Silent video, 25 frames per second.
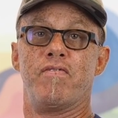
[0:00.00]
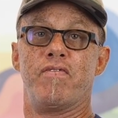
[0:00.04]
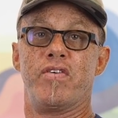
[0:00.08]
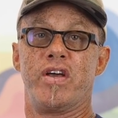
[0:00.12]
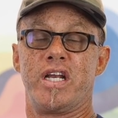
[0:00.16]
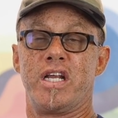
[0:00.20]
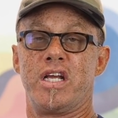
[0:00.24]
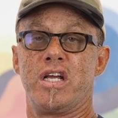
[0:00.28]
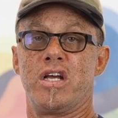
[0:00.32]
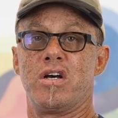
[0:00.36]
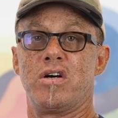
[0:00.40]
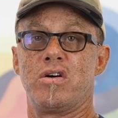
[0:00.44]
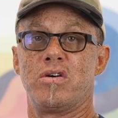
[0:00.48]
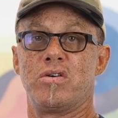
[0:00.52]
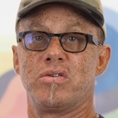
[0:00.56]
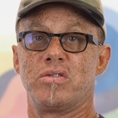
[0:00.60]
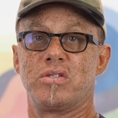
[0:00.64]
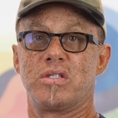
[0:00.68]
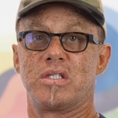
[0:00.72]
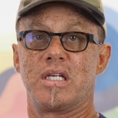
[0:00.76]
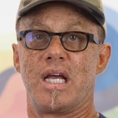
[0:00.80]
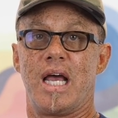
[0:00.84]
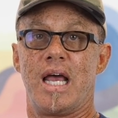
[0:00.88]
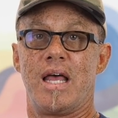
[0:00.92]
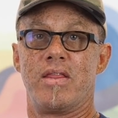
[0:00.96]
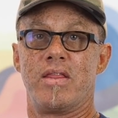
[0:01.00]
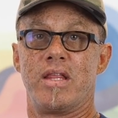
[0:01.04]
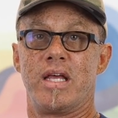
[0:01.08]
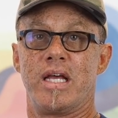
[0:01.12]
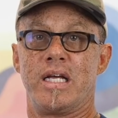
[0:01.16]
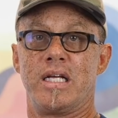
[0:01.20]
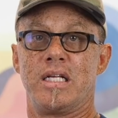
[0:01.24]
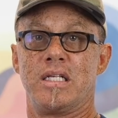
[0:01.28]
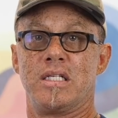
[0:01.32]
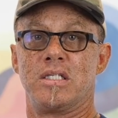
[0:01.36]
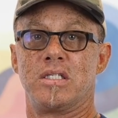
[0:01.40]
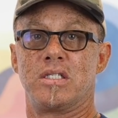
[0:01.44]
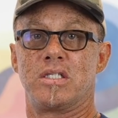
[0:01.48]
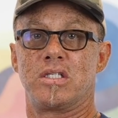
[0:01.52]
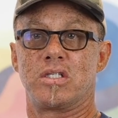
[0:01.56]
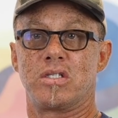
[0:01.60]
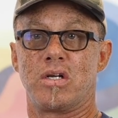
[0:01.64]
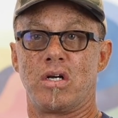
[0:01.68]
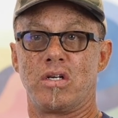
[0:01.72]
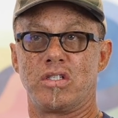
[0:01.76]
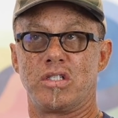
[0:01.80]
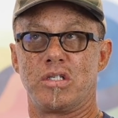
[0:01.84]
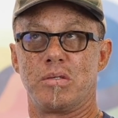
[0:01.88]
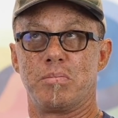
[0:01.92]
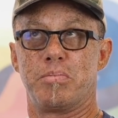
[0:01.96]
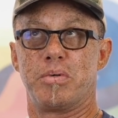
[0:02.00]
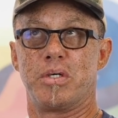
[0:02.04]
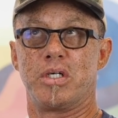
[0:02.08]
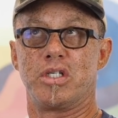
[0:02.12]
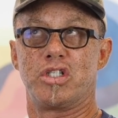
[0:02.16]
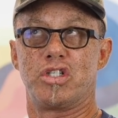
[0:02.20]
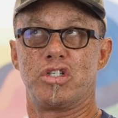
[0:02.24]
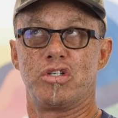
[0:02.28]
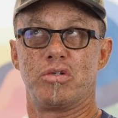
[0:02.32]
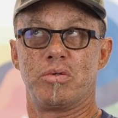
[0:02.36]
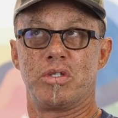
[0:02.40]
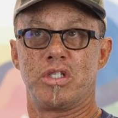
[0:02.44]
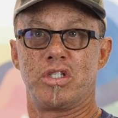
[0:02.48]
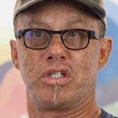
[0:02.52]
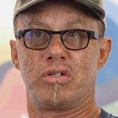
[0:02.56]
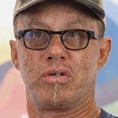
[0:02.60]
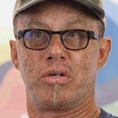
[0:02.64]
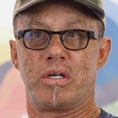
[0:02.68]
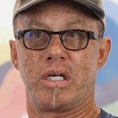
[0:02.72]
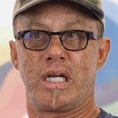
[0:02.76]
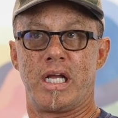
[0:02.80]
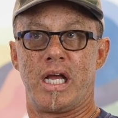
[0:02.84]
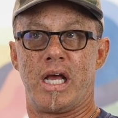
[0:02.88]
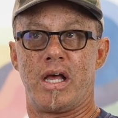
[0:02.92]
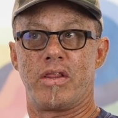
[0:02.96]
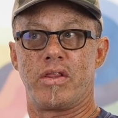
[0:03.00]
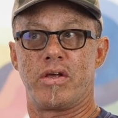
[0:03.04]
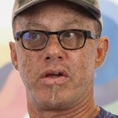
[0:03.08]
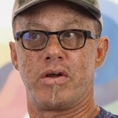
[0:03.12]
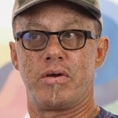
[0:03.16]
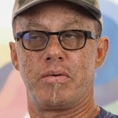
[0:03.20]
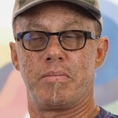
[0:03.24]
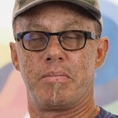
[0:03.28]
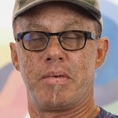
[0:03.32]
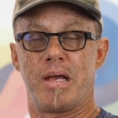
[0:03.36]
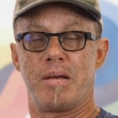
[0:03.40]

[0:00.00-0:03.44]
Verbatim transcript: videos and then start to put two and two together.